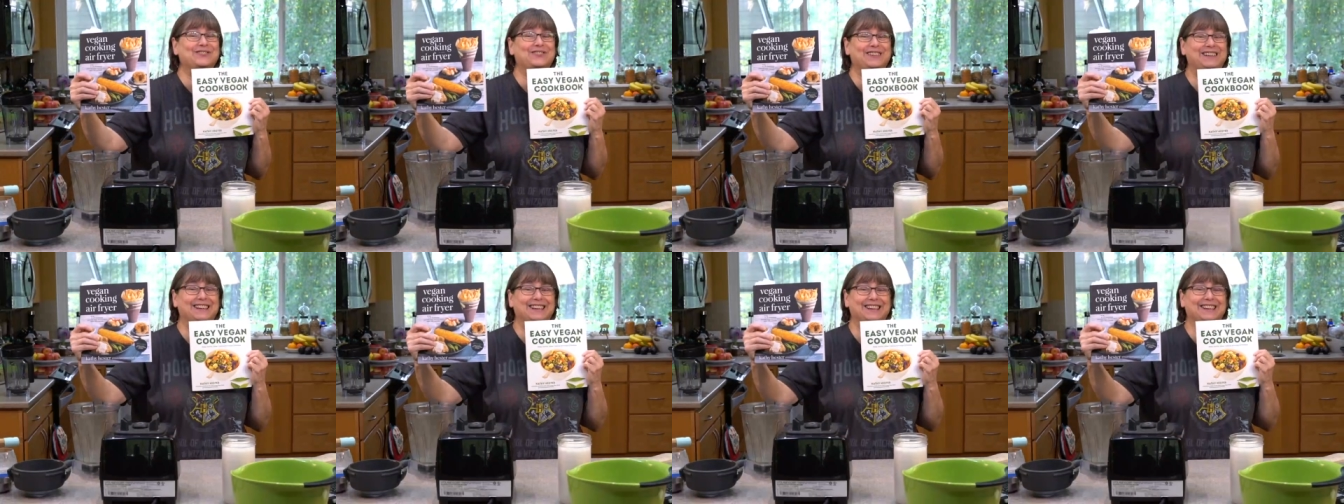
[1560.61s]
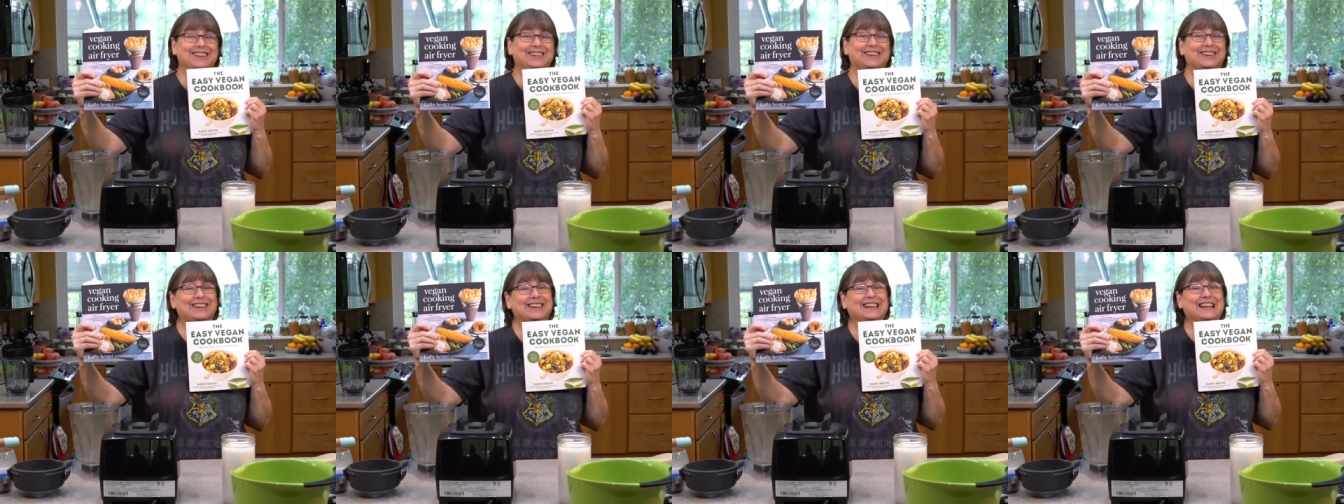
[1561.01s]
Vegan
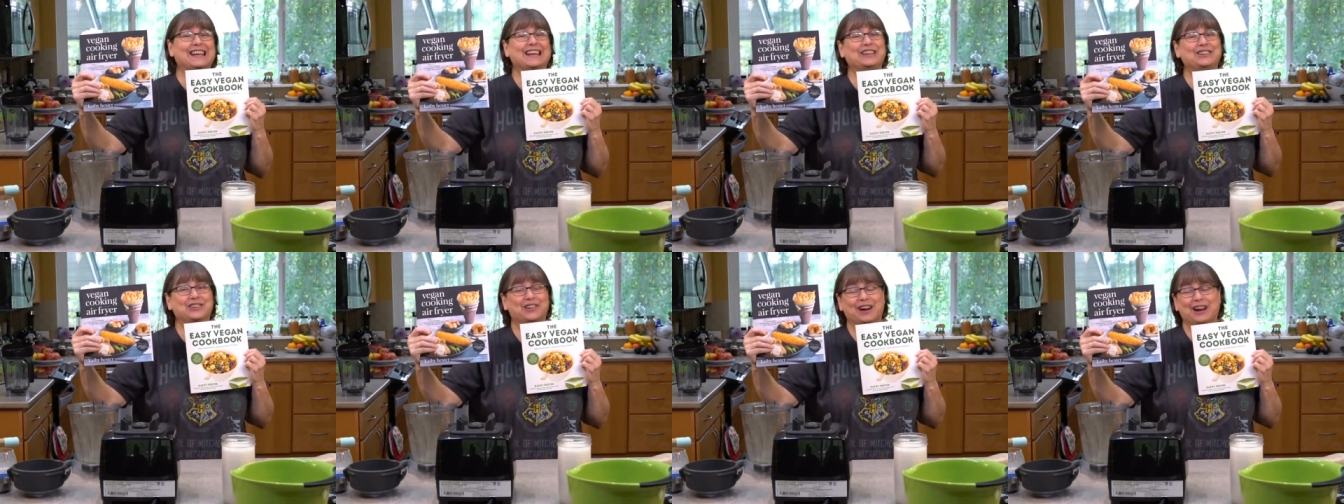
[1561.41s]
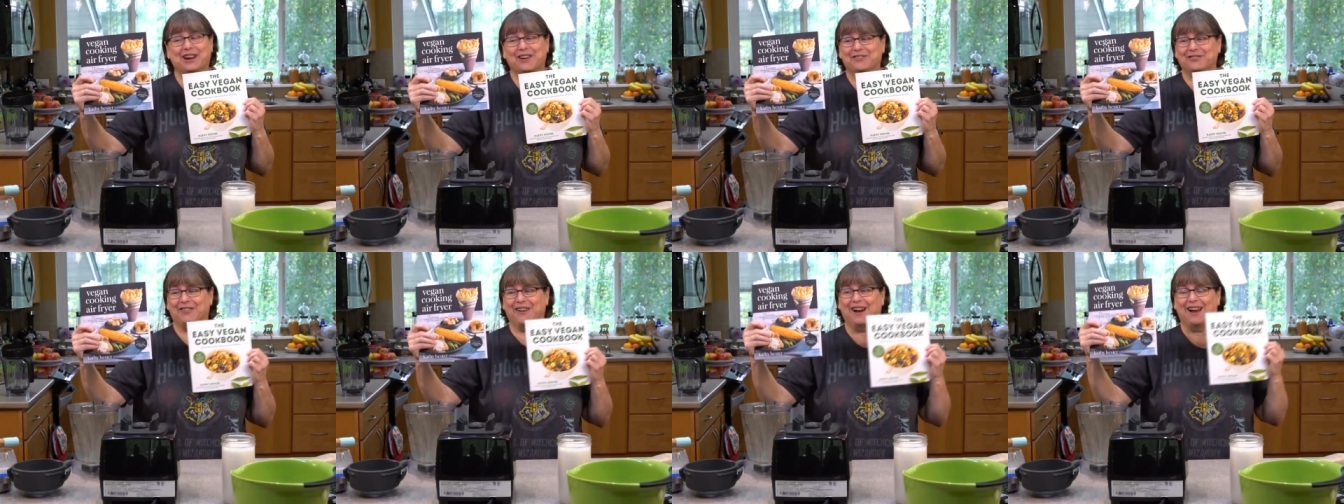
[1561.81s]
Cooking in Your
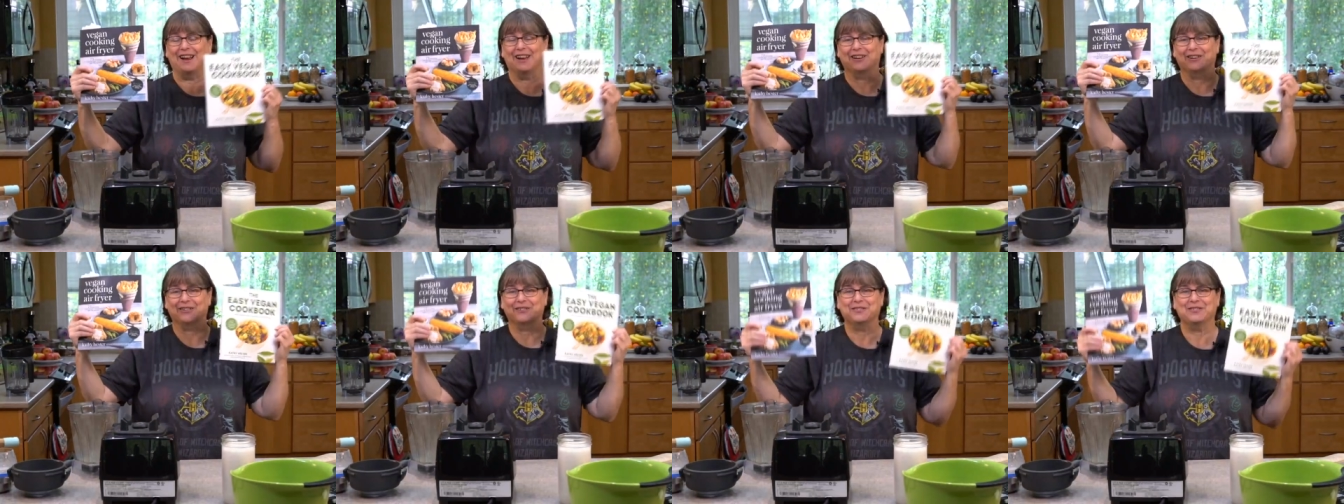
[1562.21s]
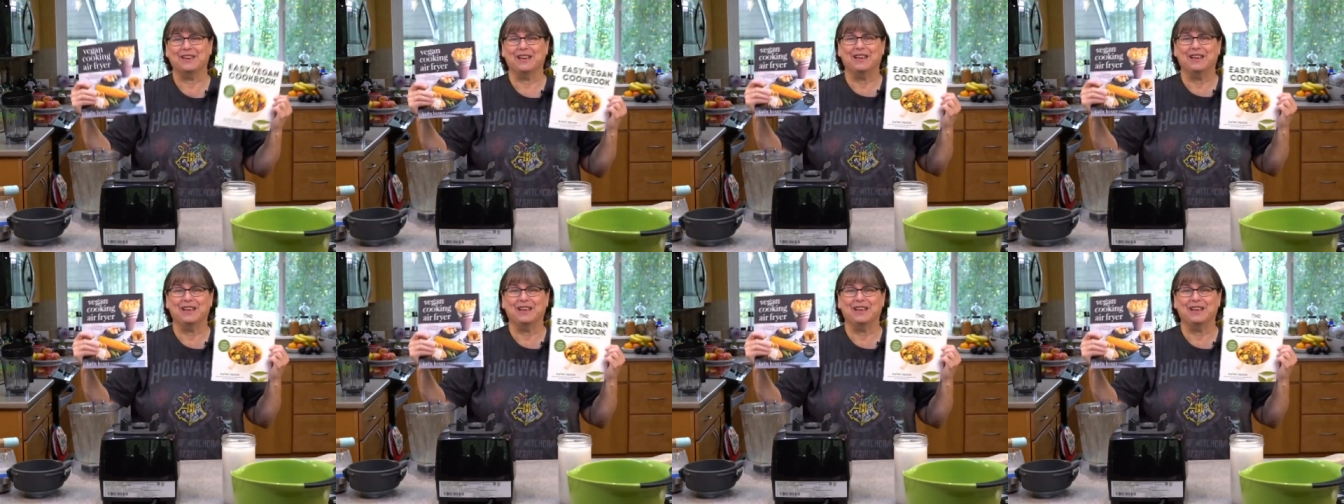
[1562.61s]
Air Fryer.